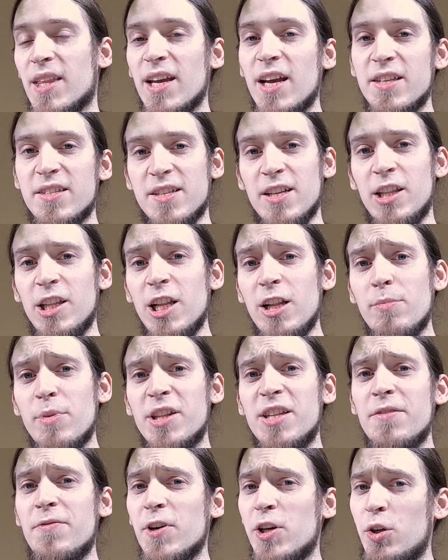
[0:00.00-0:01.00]
it's a little
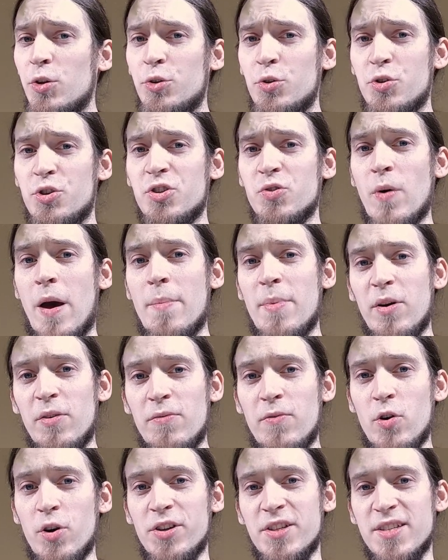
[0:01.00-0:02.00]
bit difficult to swap out
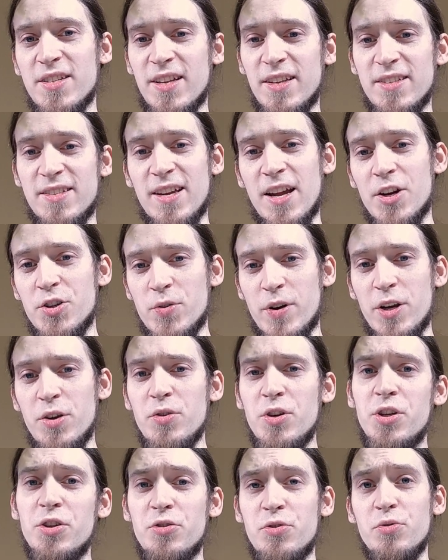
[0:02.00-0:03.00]
voices, etc. You
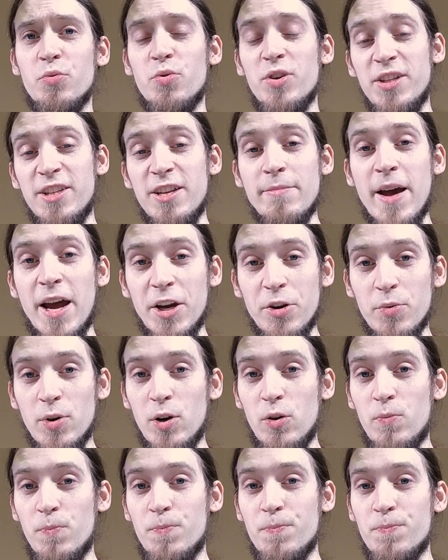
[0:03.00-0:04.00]
need to read the manual.